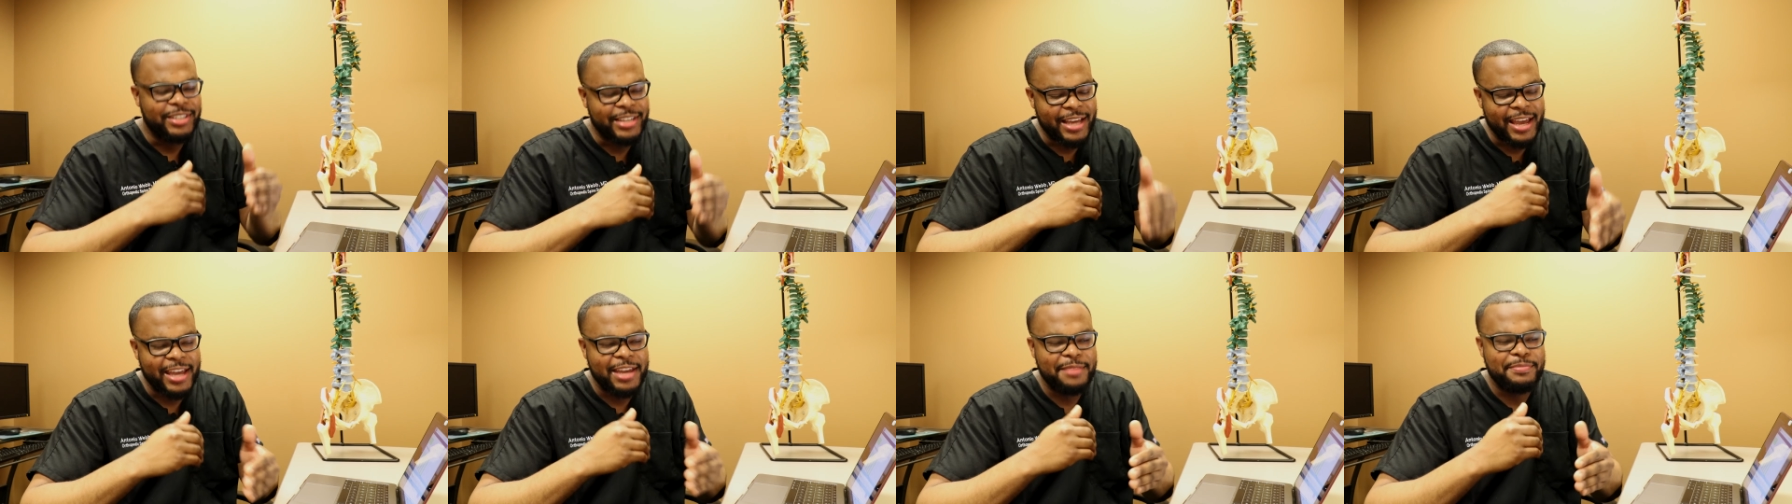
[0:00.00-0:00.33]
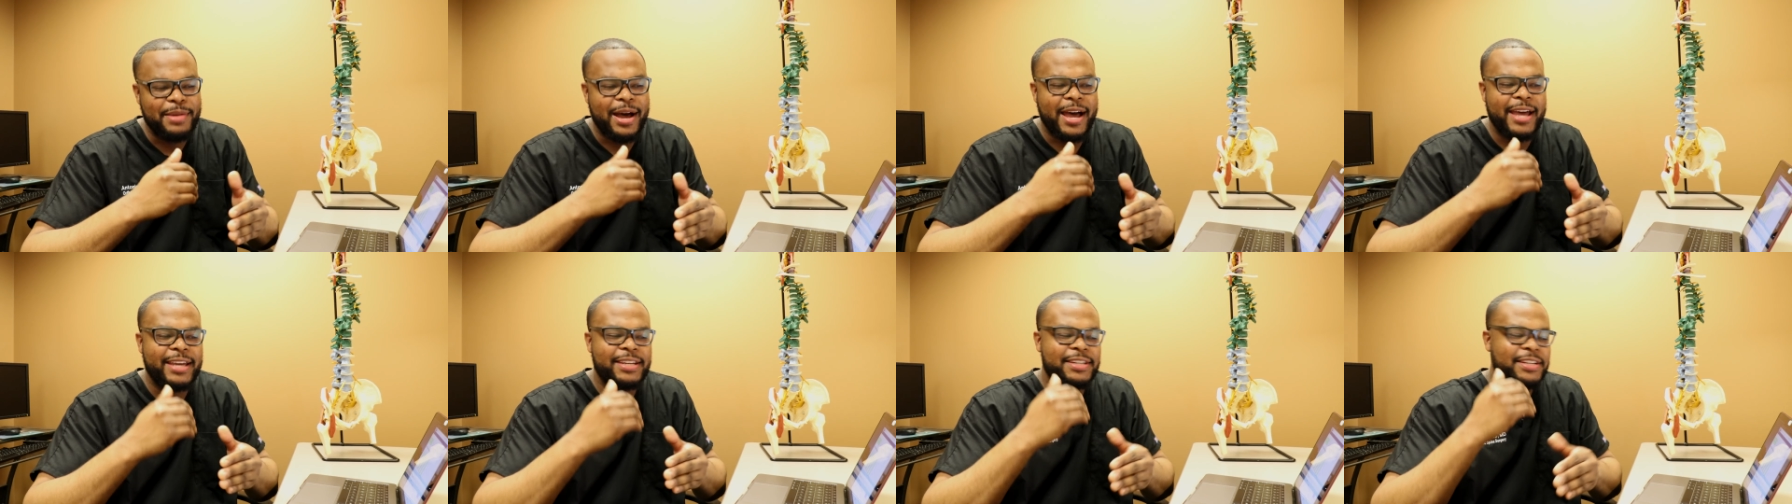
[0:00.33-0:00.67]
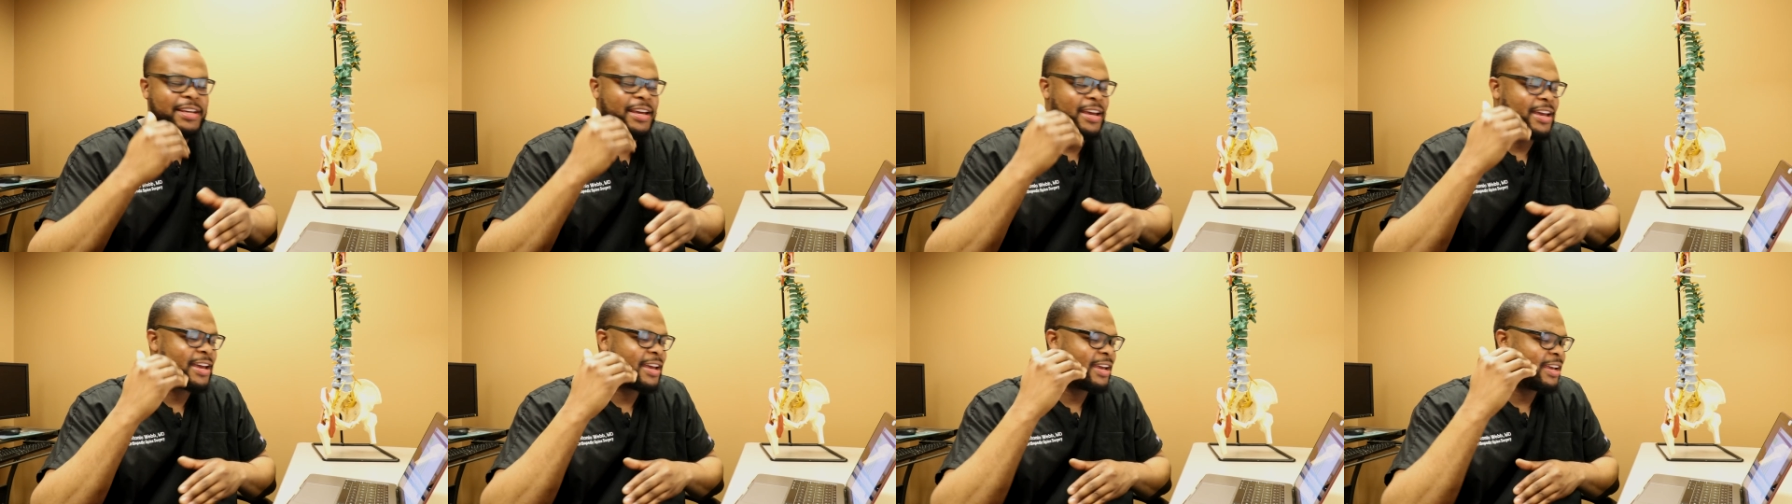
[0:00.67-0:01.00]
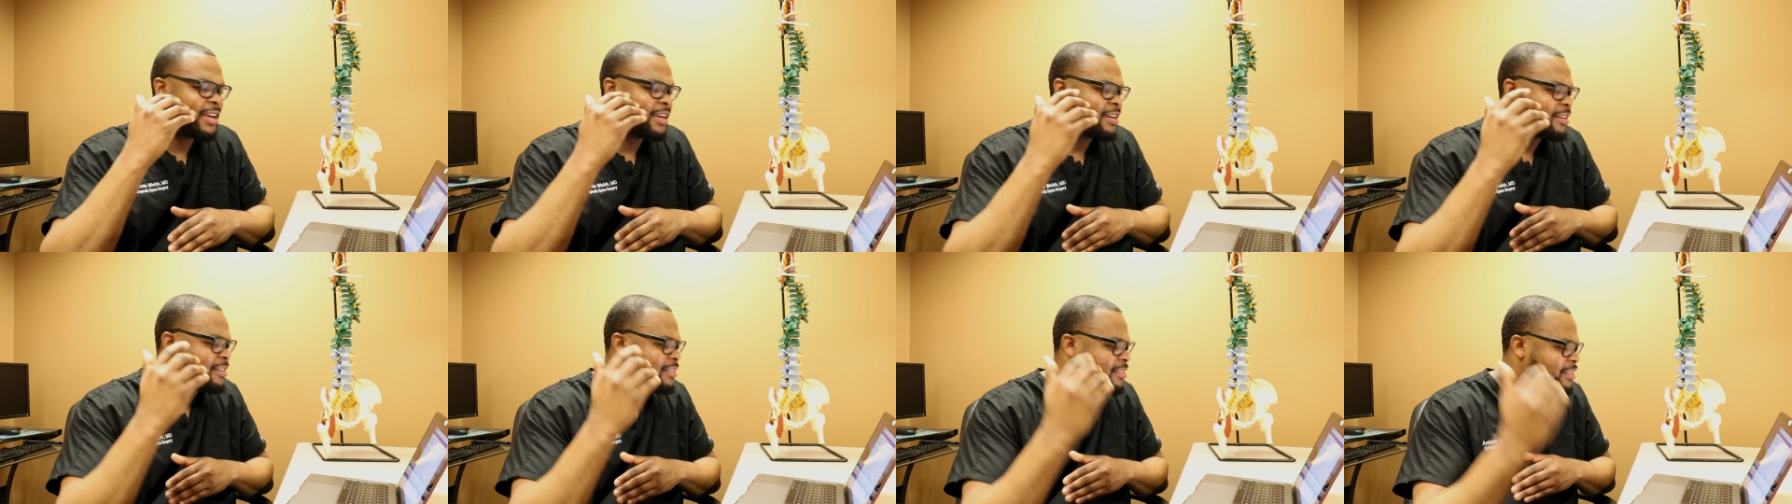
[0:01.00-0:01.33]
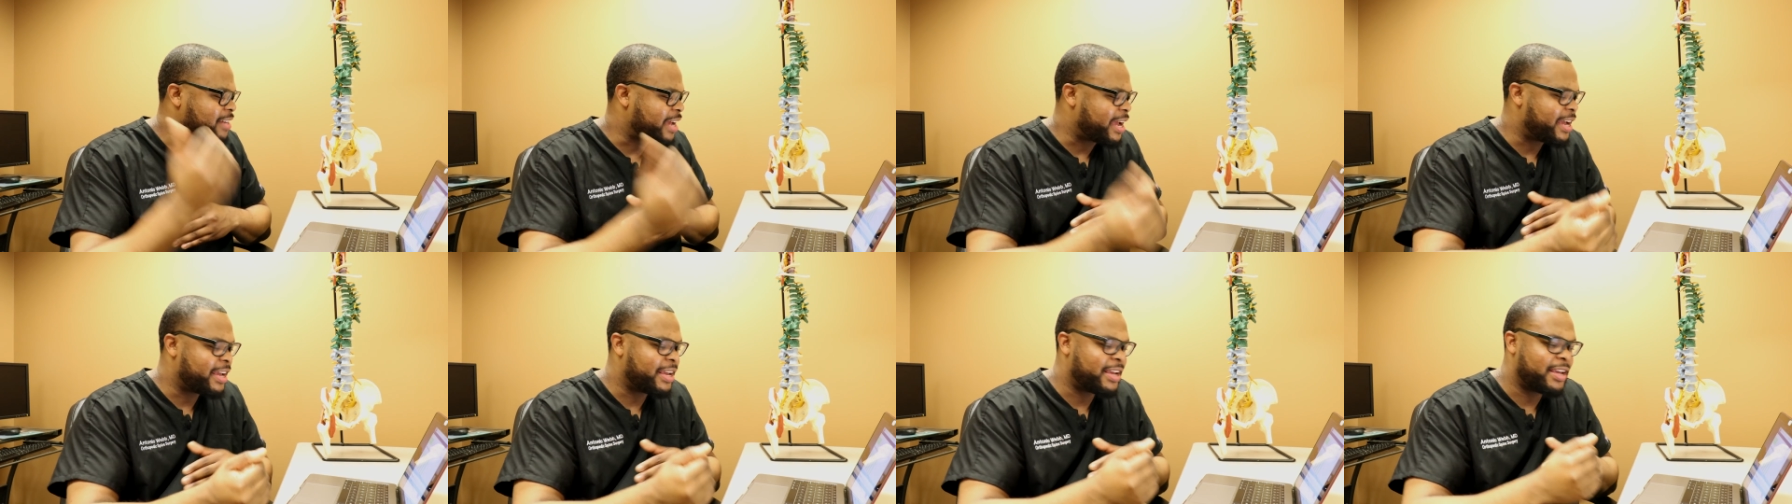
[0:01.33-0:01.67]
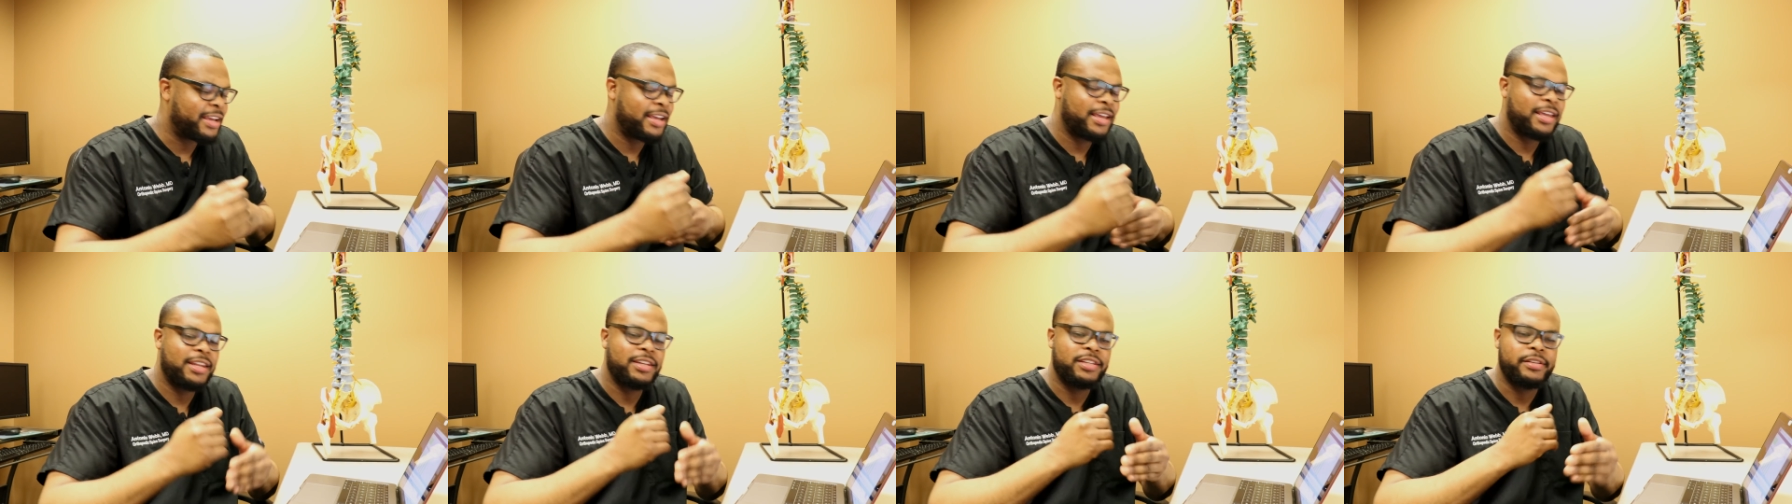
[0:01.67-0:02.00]
day by day,
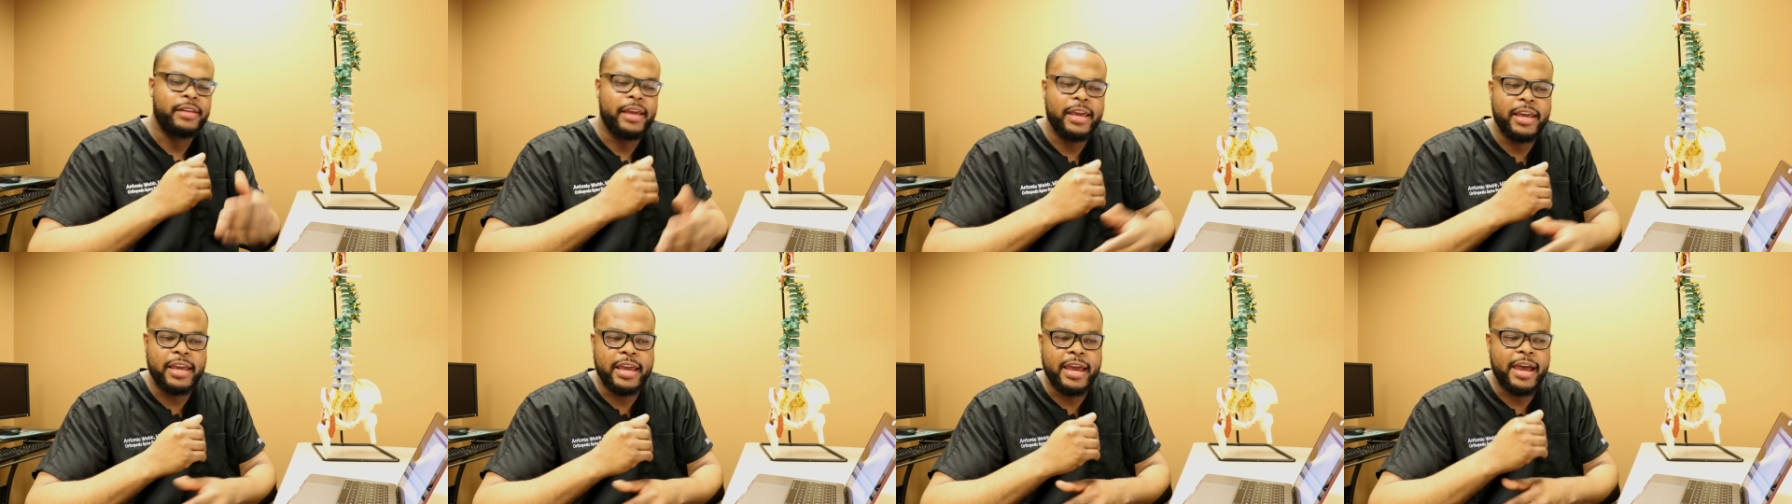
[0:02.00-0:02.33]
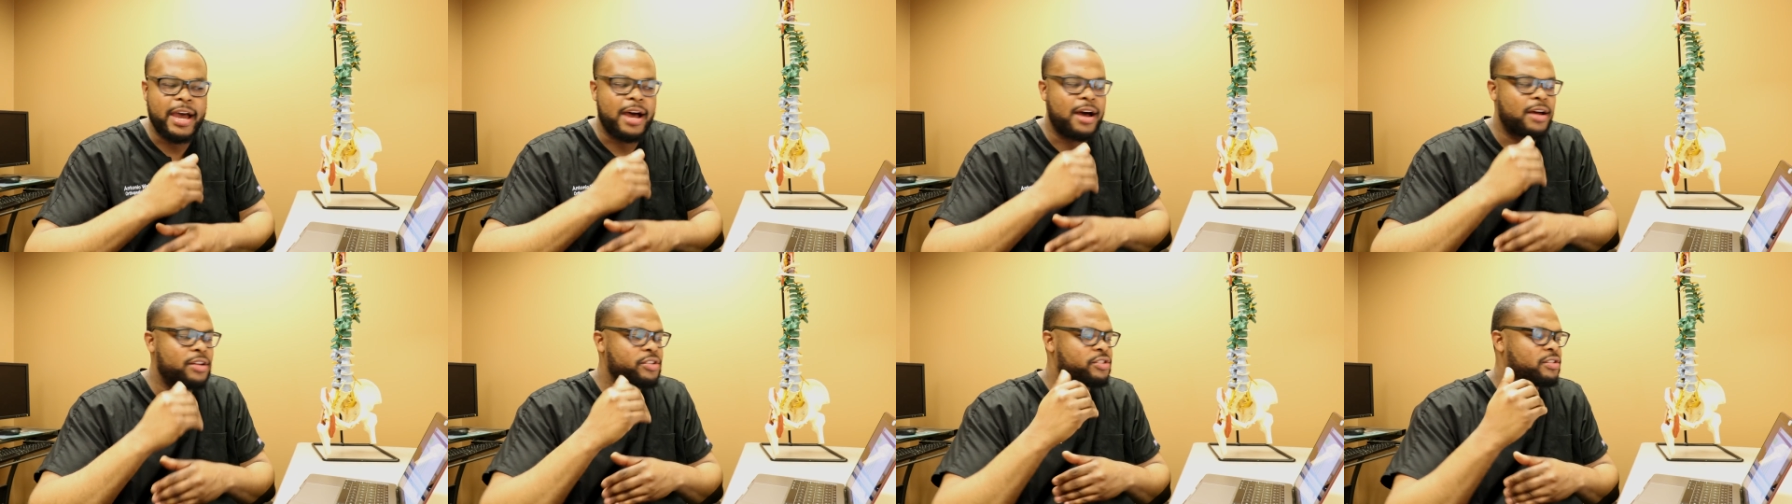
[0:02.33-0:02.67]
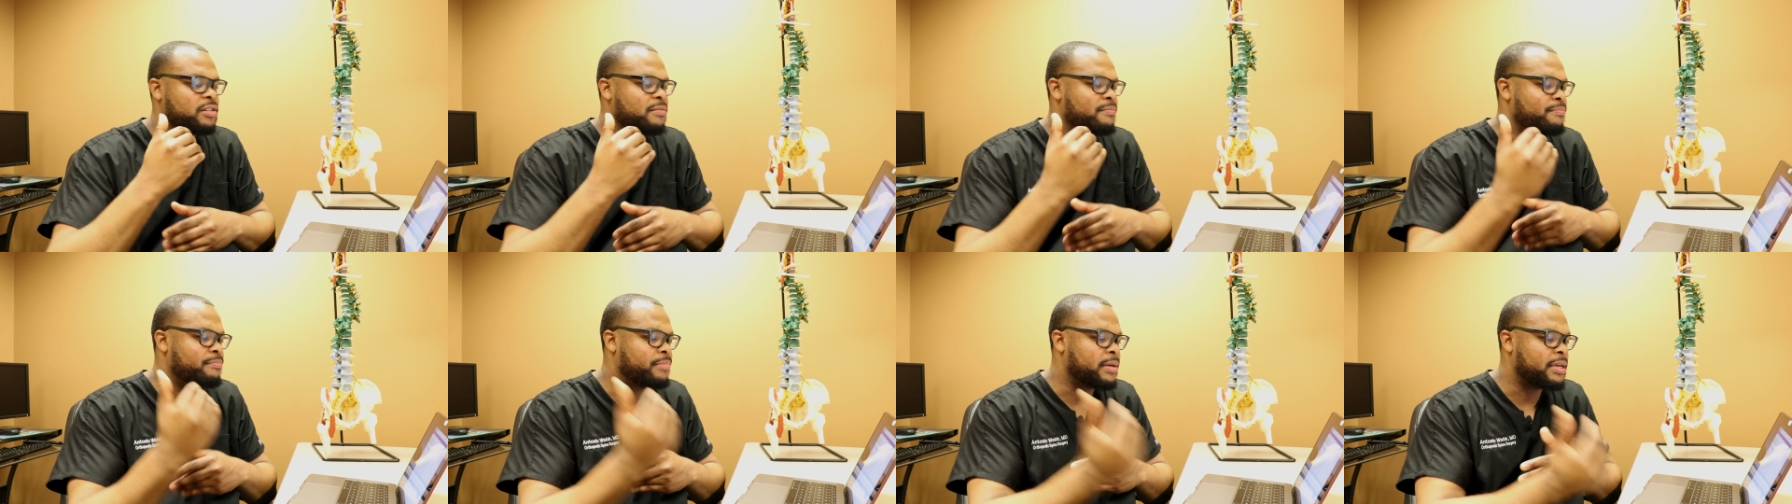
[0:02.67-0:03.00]
day in, day out.